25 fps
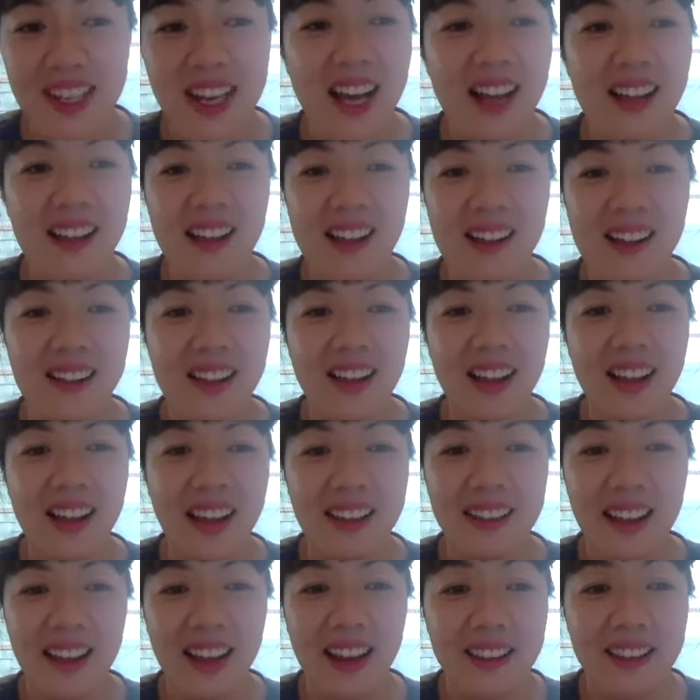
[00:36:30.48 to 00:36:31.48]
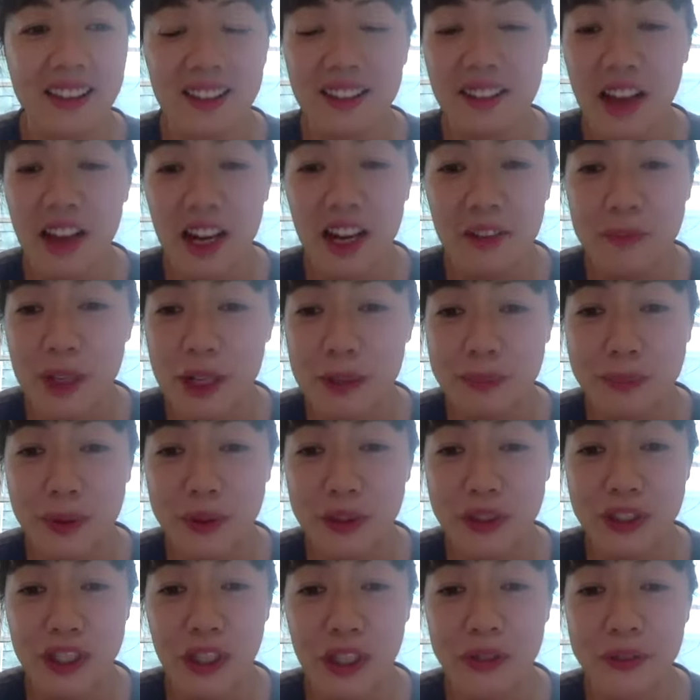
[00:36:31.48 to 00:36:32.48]
uh, I, I, think a lot of
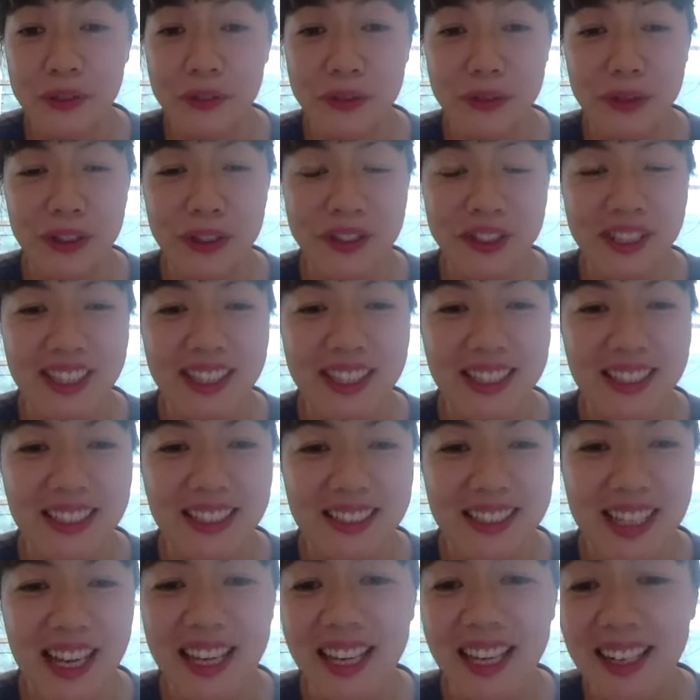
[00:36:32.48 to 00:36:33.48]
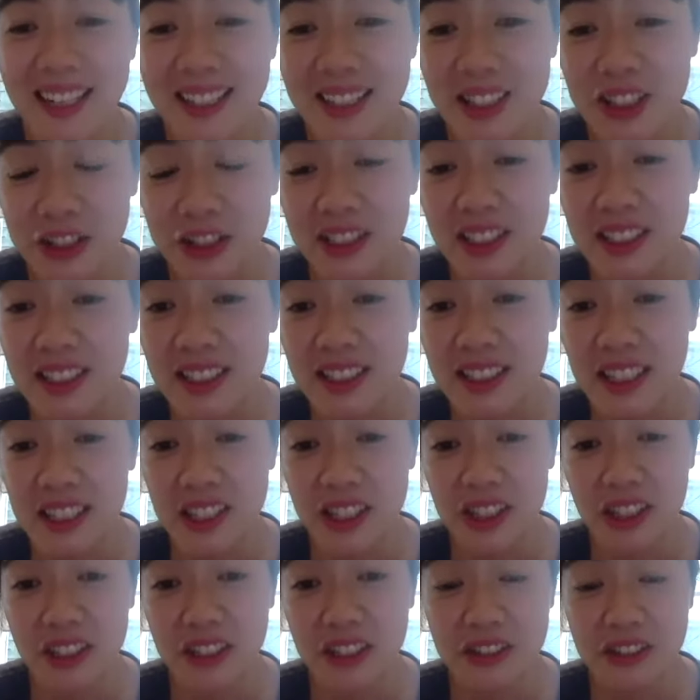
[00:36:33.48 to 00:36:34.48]
people don't really take an interest in
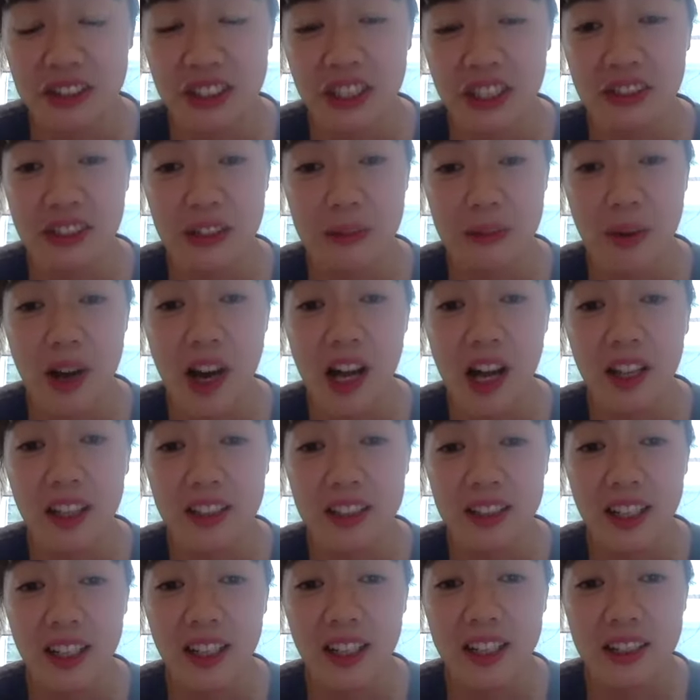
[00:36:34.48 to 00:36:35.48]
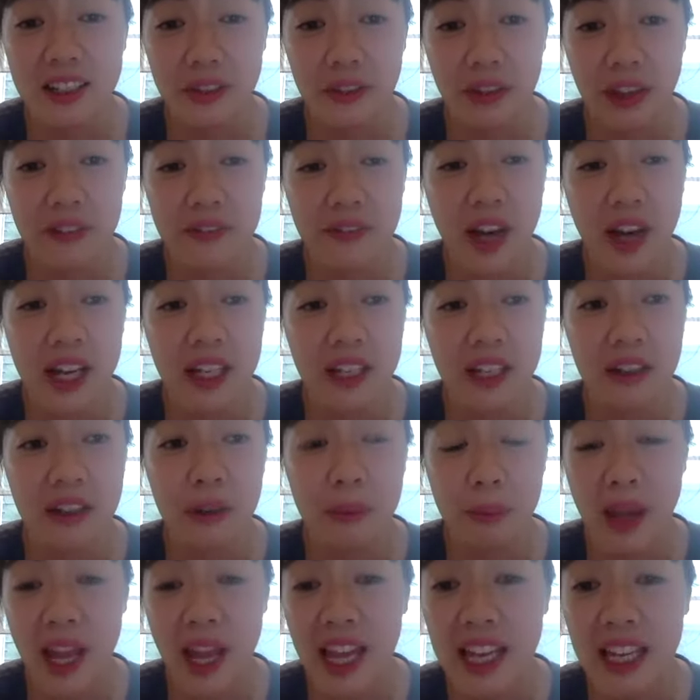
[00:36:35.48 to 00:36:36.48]
internal union politics or they find it
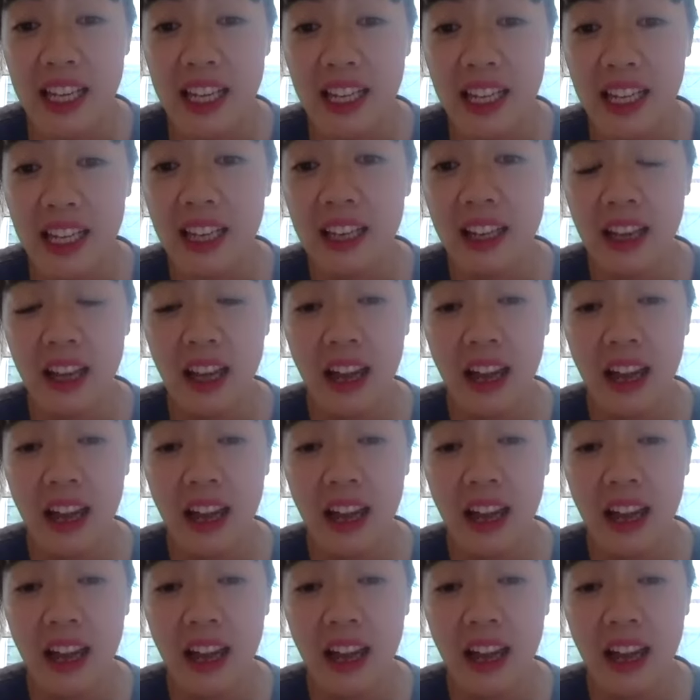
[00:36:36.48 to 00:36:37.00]
opaque.